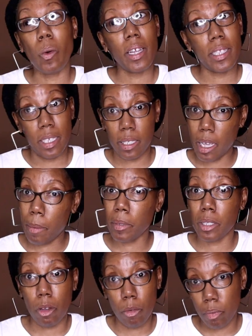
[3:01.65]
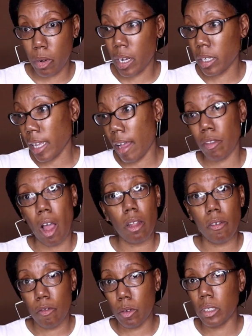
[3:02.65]
what this episode brings after
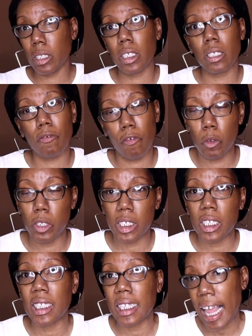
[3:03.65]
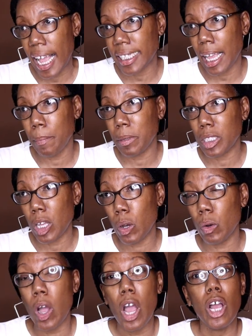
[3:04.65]
all the foolishness last
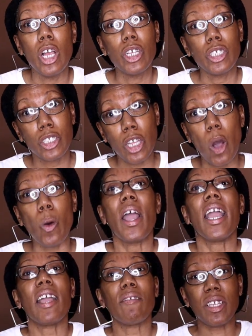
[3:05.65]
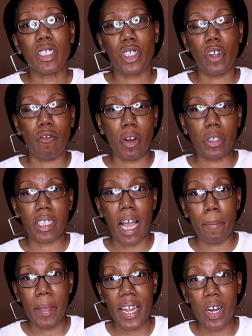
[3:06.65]
episode. So, if this is your first
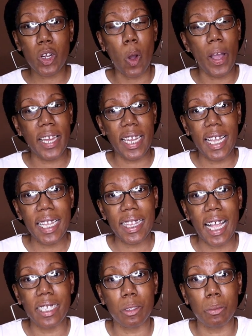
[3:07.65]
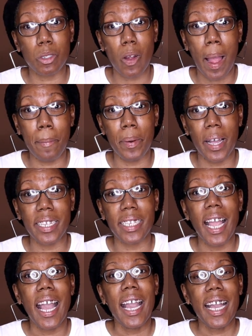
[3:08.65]
time here, go ahead and hit that subscribe
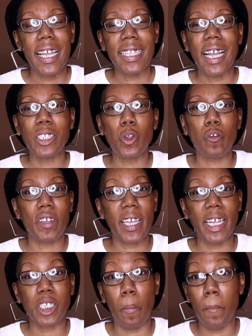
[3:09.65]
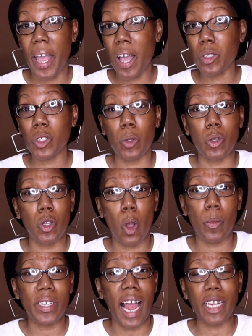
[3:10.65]
button. Hit that notification bell so you
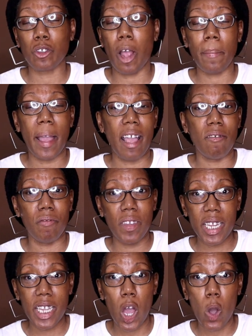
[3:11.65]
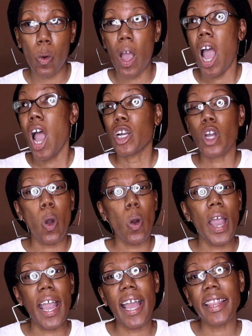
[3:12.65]
know when I drop a video.
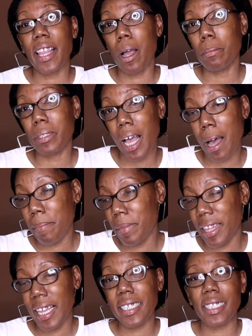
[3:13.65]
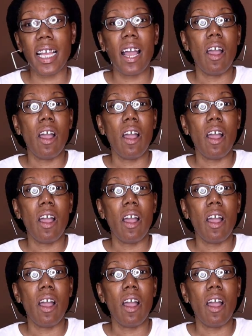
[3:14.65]
Go ahead, thumbs up this